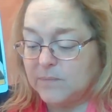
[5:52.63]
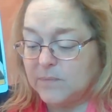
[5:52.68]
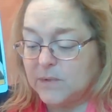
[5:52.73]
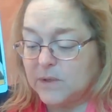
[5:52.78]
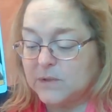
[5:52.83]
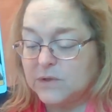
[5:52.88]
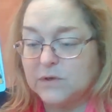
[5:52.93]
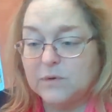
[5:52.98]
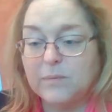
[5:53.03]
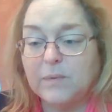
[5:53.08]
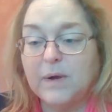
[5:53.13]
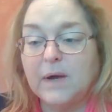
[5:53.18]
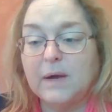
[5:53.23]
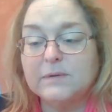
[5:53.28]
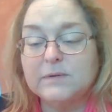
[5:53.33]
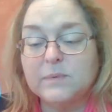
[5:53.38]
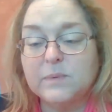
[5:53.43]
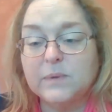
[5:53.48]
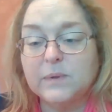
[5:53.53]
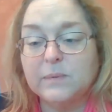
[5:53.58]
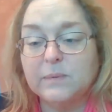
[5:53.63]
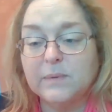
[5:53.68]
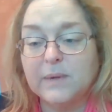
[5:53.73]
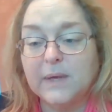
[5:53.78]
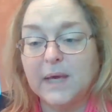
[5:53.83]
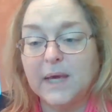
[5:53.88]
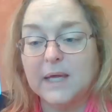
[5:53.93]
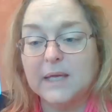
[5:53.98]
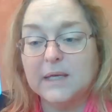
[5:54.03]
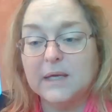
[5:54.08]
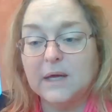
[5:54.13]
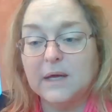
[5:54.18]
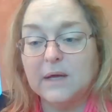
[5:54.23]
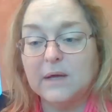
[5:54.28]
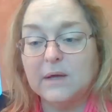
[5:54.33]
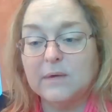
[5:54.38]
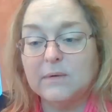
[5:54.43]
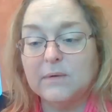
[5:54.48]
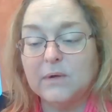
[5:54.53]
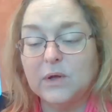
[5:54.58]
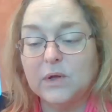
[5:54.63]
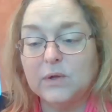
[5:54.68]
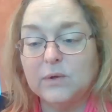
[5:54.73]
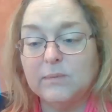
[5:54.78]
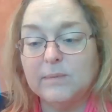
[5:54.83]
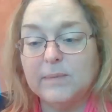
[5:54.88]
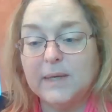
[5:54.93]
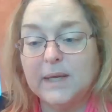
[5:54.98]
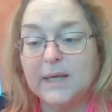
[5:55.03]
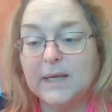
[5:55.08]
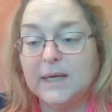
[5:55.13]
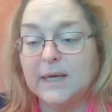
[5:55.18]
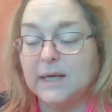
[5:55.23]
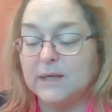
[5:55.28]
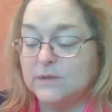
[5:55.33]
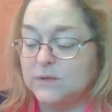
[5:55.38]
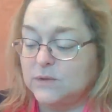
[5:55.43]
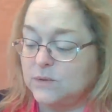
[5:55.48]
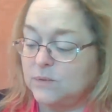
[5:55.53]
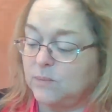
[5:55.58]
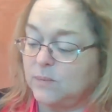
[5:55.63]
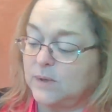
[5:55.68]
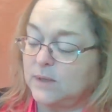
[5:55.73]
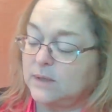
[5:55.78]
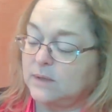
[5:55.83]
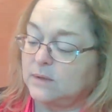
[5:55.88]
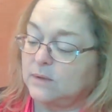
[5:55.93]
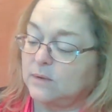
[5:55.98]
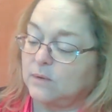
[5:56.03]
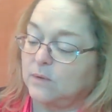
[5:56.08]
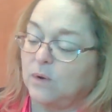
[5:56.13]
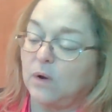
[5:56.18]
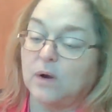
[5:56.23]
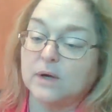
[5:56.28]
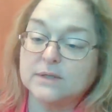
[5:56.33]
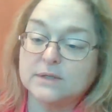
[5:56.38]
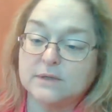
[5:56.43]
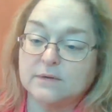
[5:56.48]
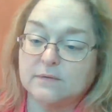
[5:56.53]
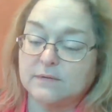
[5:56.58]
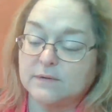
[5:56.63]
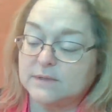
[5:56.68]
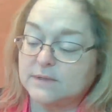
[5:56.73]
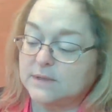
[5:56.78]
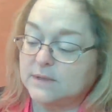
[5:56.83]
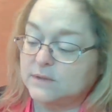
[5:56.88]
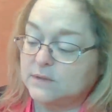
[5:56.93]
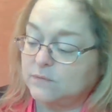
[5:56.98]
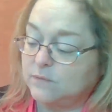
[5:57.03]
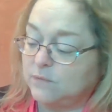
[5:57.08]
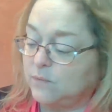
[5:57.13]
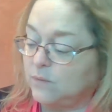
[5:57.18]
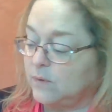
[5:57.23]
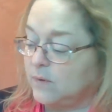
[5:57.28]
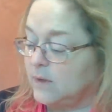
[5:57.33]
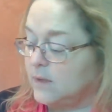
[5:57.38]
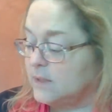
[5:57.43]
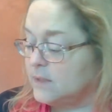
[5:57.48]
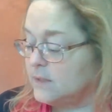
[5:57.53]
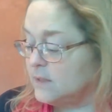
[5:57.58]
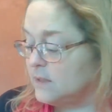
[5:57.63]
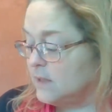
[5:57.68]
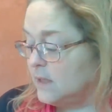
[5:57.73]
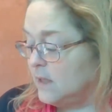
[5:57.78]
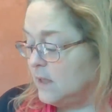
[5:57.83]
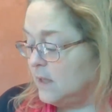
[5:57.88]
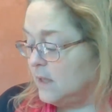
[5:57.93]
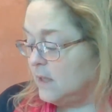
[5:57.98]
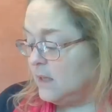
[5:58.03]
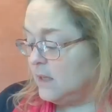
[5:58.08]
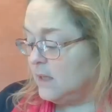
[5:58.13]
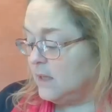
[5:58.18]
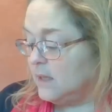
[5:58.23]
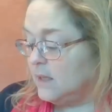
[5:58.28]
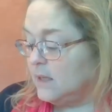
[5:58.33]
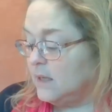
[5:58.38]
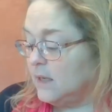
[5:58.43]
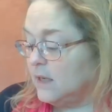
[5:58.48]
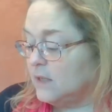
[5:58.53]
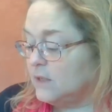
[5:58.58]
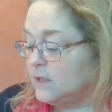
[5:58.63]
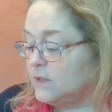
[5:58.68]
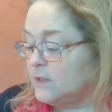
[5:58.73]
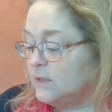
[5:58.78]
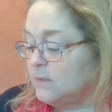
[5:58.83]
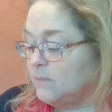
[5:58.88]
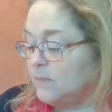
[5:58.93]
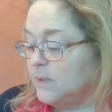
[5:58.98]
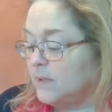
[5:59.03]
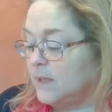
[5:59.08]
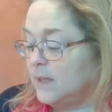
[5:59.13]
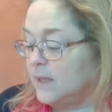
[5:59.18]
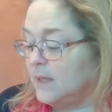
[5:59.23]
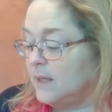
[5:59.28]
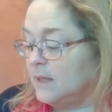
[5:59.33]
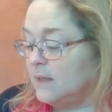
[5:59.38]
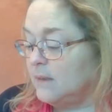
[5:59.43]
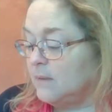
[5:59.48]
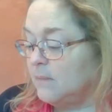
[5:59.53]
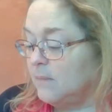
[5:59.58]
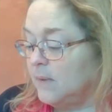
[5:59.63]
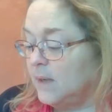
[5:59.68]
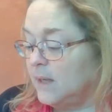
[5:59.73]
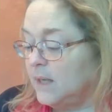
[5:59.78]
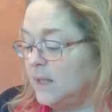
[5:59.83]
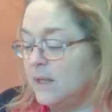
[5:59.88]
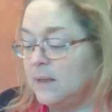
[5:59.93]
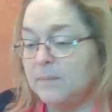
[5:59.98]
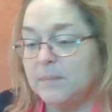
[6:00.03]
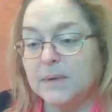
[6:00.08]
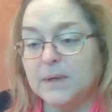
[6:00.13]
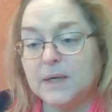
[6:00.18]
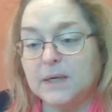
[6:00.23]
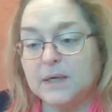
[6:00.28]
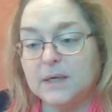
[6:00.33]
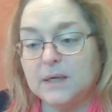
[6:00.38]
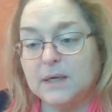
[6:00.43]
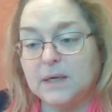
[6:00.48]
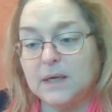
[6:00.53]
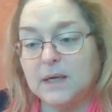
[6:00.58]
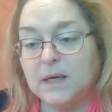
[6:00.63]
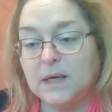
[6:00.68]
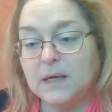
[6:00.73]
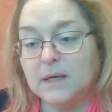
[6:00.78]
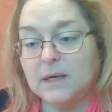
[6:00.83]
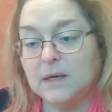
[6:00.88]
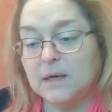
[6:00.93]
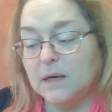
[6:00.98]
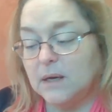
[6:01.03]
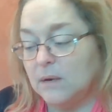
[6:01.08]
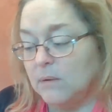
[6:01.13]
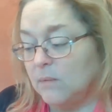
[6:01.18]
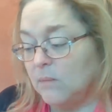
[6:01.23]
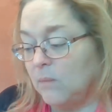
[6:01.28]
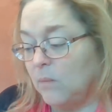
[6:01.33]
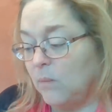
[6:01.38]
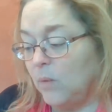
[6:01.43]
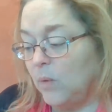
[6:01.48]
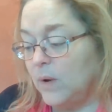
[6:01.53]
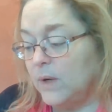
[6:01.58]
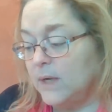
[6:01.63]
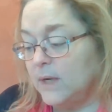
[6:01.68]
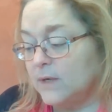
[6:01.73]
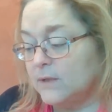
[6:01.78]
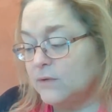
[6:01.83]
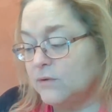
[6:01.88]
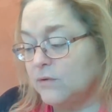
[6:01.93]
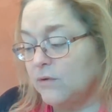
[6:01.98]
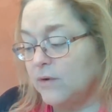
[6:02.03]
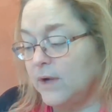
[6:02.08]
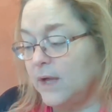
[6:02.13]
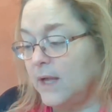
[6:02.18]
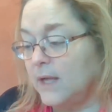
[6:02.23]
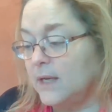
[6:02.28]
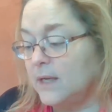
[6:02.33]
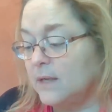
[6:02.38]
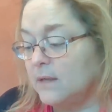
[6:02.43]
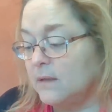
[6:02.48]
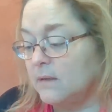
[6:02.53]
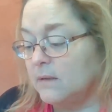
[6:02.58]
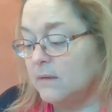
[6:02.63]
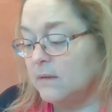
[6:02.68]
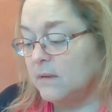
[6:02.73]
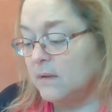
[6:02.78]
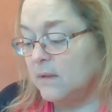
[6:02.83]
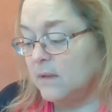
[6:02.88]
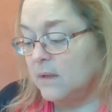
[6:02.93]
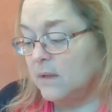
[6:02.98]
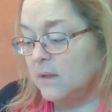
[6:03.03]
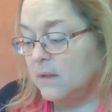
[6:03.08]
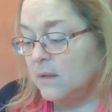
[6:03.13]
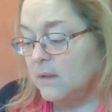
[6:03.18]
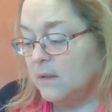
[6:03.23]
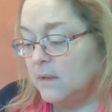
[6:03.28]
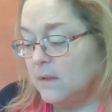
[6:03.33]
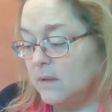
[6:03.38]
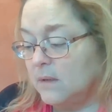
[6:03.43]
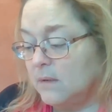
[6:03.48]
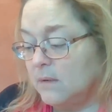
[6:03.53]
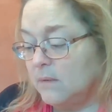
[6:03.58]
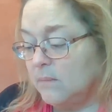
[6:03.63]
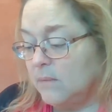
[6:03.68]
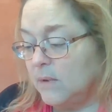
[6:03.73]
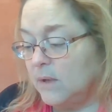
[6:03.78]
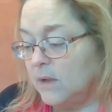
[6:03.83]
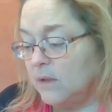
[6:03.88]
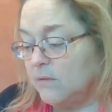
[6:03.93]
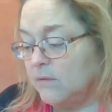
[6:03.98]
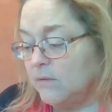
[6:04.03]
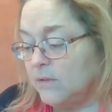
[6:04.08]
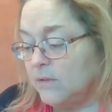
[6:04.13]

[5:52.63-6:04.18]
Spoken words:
So perhaps we will get illuminated as to what the cost of this is for us, not simply in money, but in what it has created, what other